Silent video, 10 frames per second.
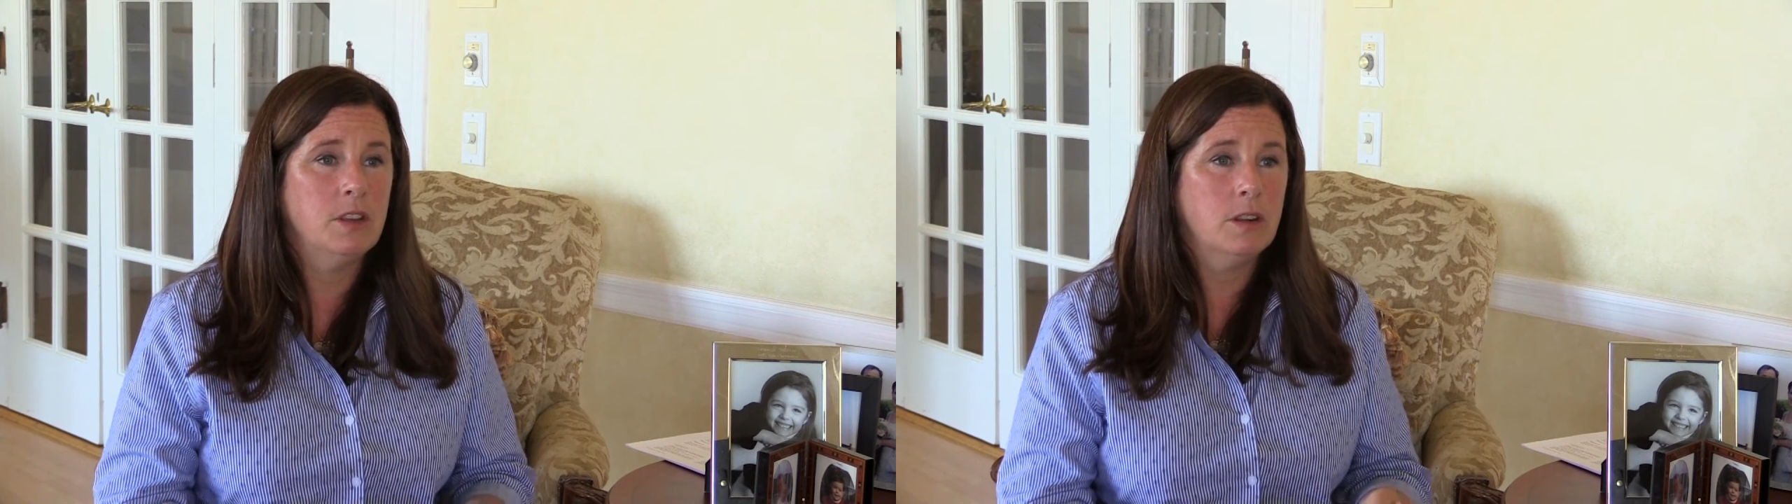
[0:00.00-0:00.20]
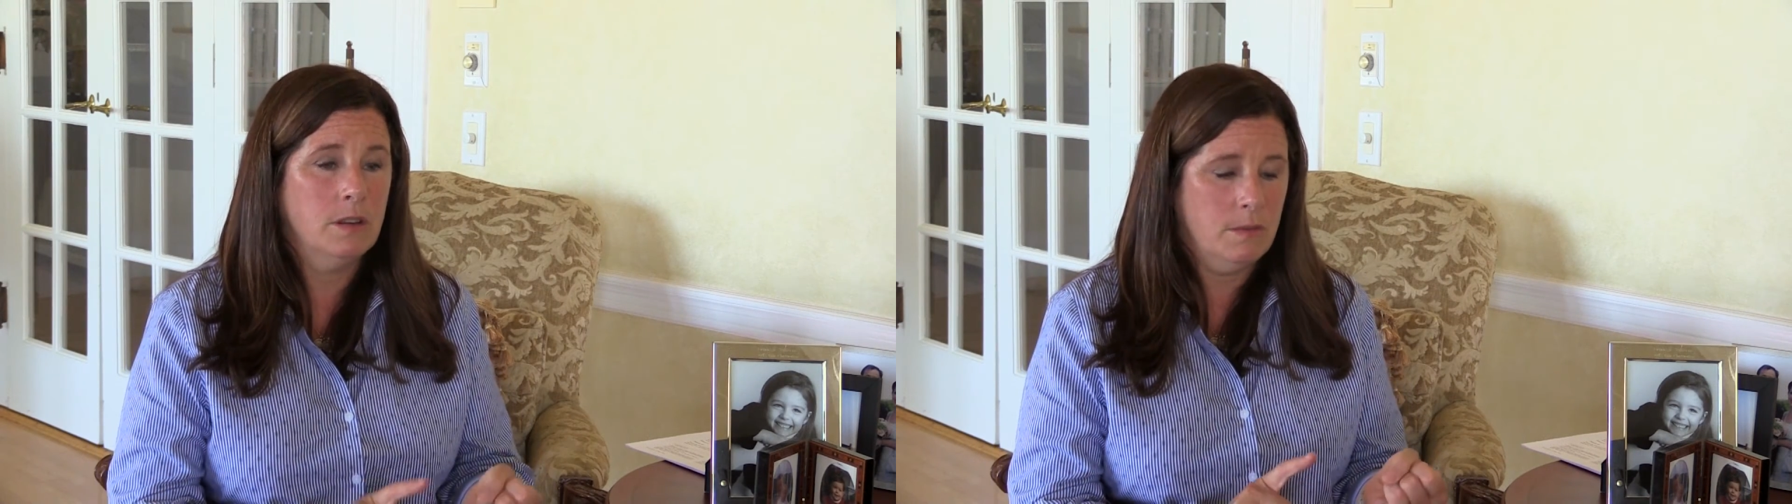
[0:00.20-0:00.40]

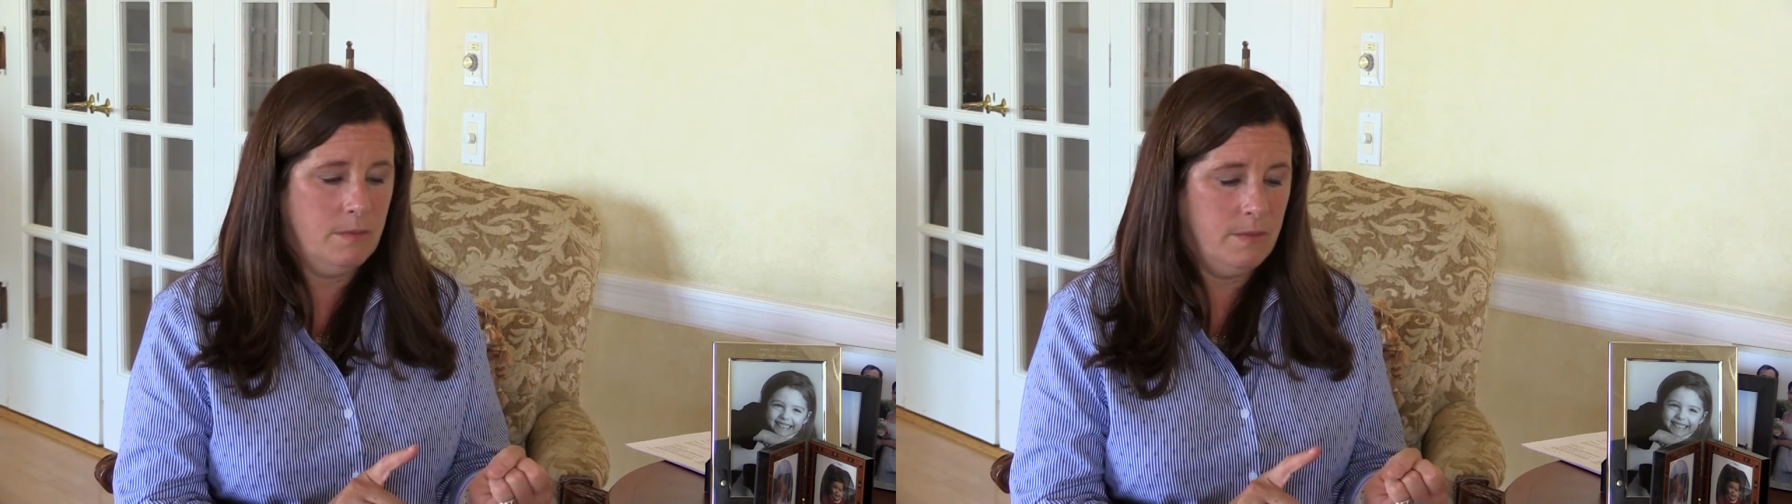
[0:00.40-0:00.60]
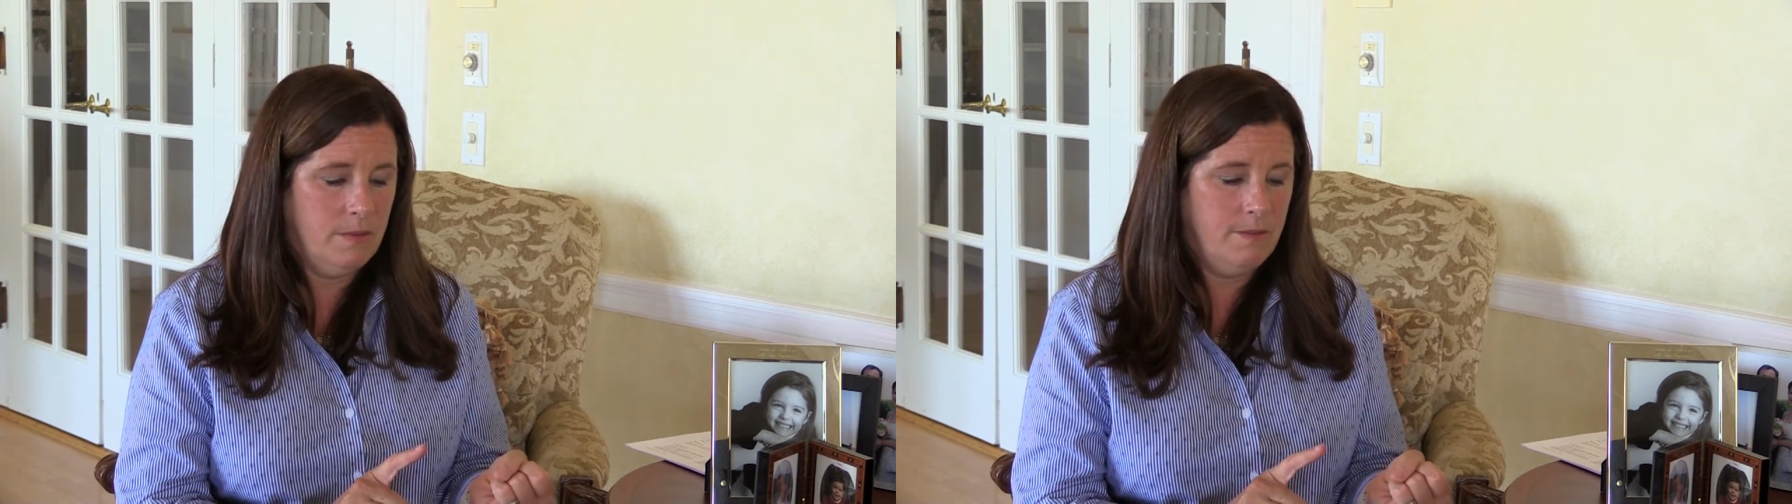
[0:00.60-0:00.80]

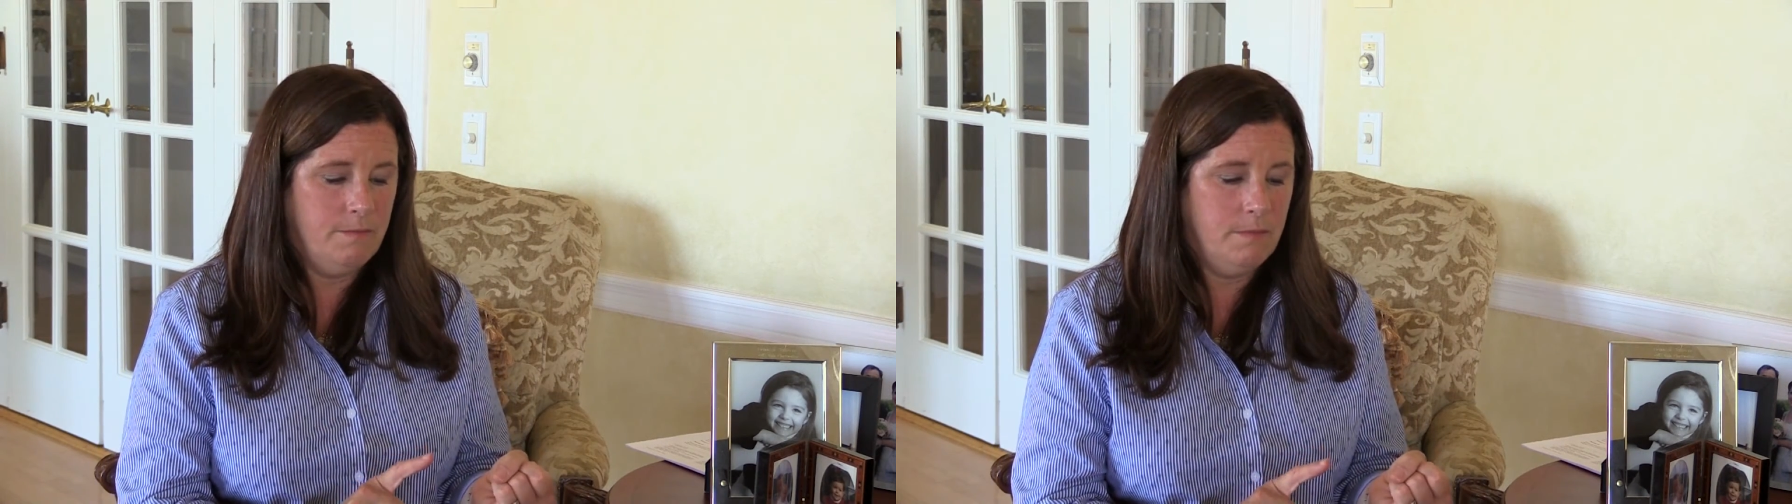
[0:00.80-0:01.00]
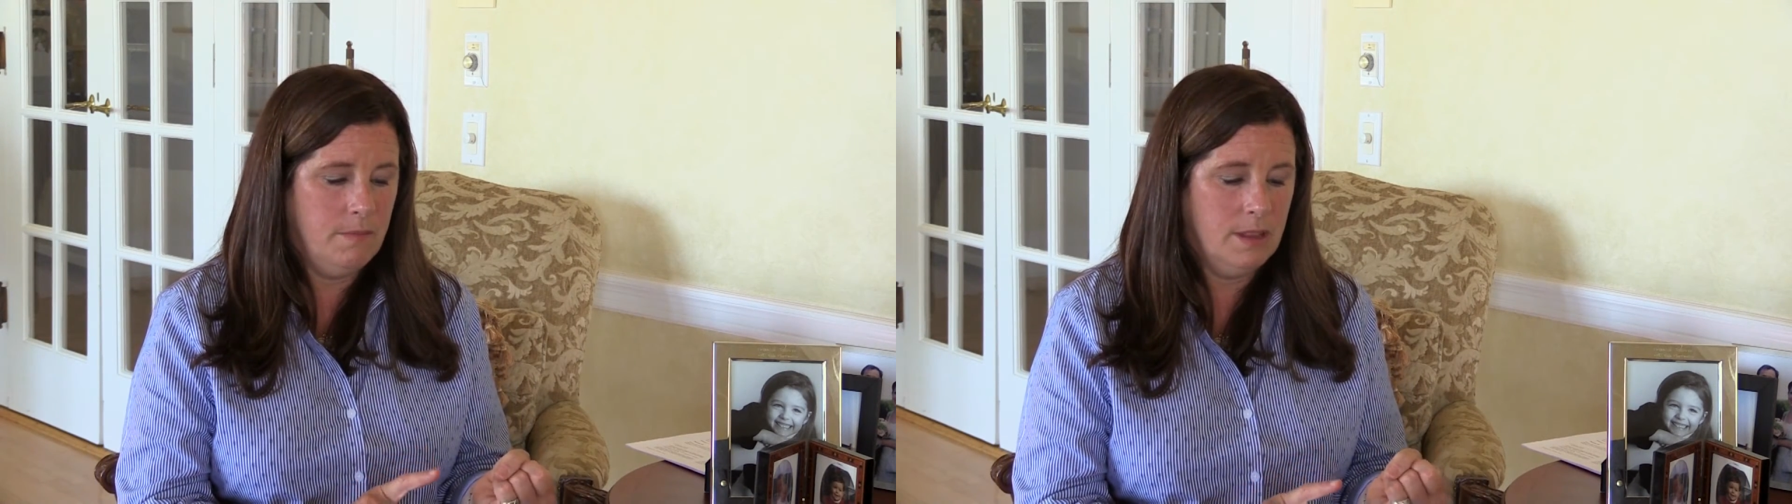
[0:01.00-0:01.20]
You're
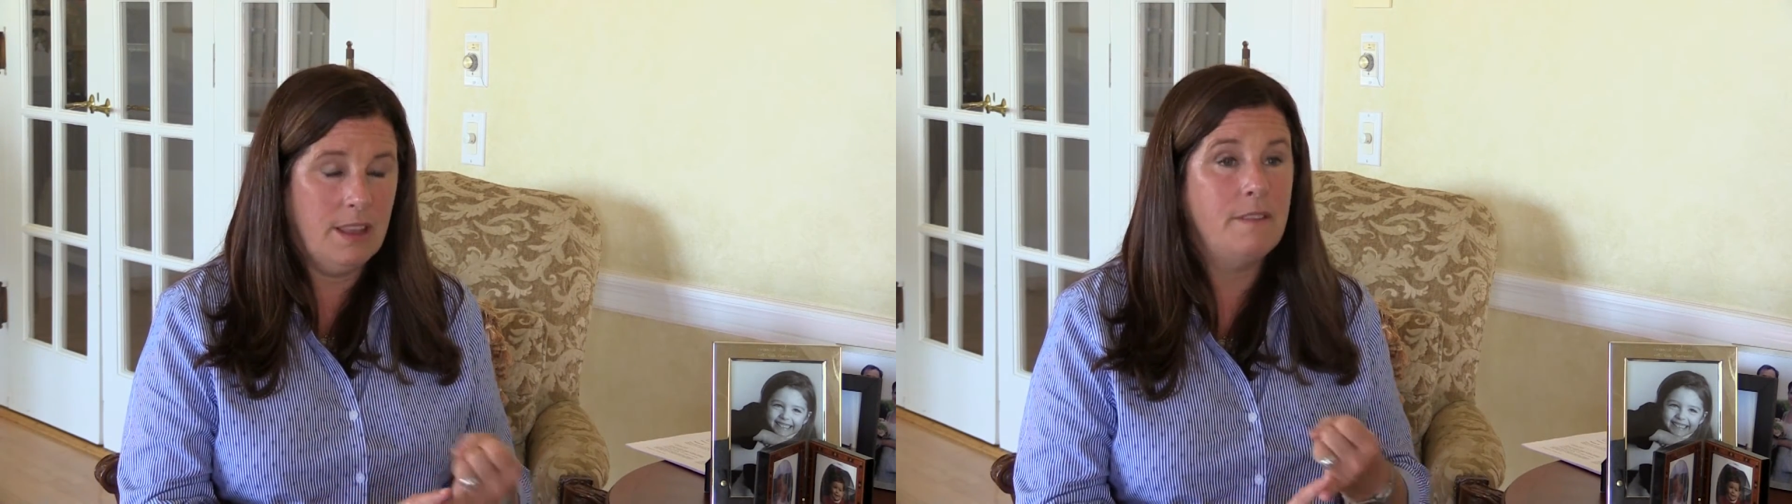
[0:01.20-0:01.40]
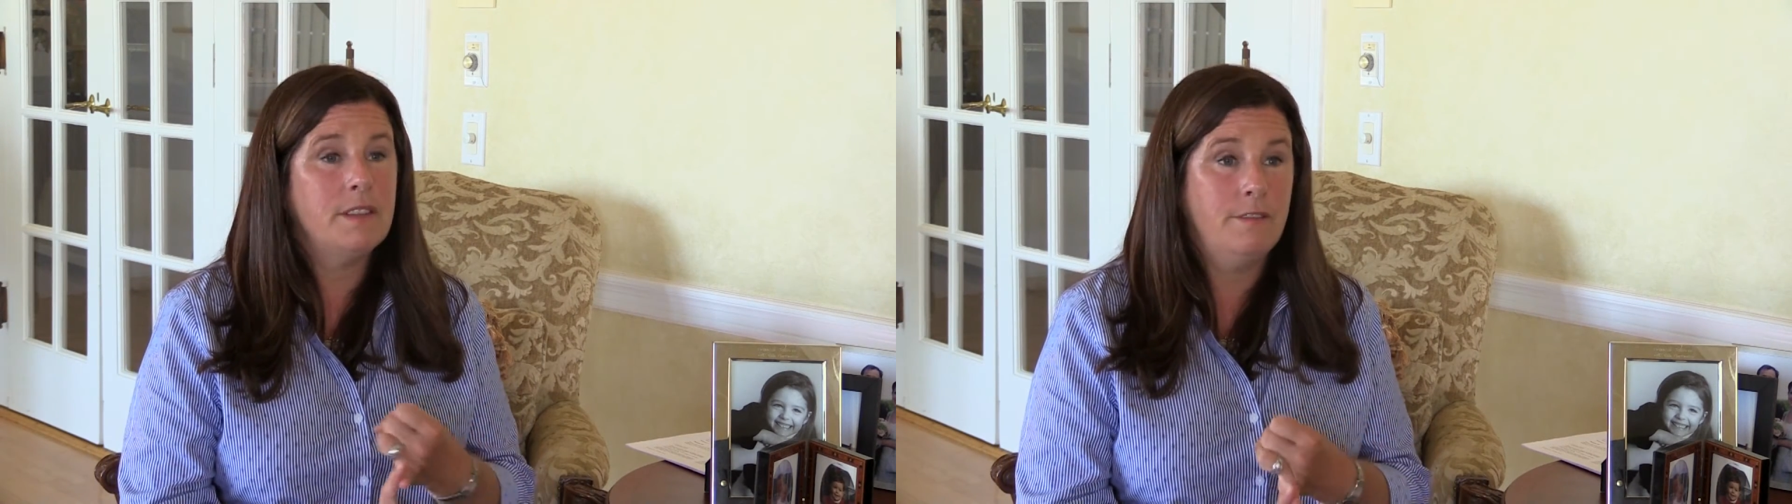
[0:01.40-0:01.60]
left